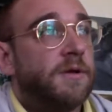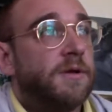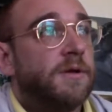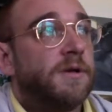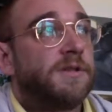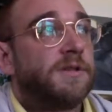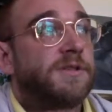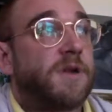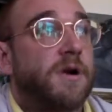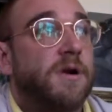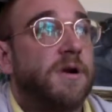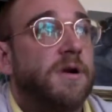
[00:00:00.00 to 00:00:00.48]

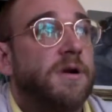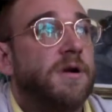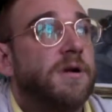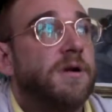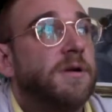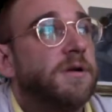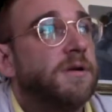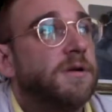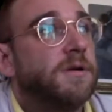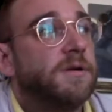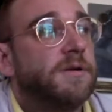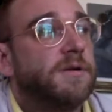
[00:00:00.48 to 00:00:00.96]

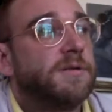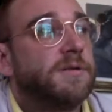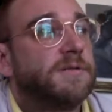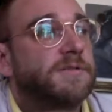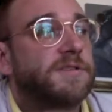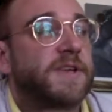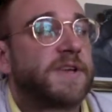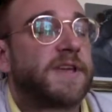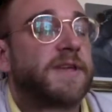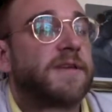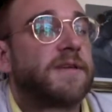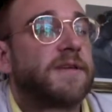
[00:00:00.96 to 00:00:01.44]
It's
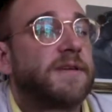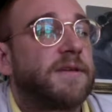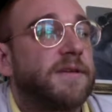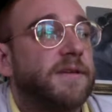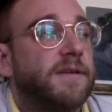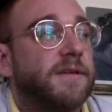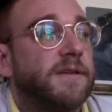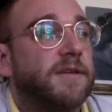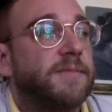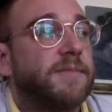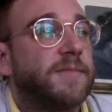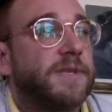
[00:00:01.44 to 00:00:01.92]
like
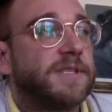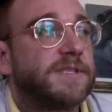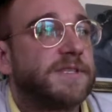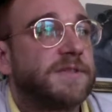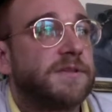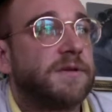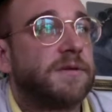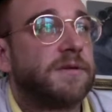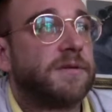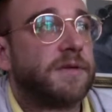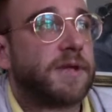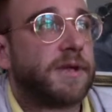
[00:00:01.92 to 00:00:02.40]
killing me
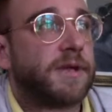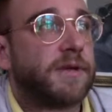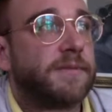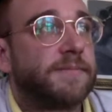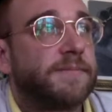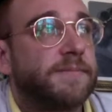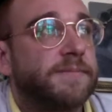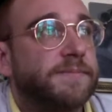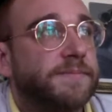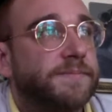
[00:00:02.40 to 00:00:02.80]
slowly.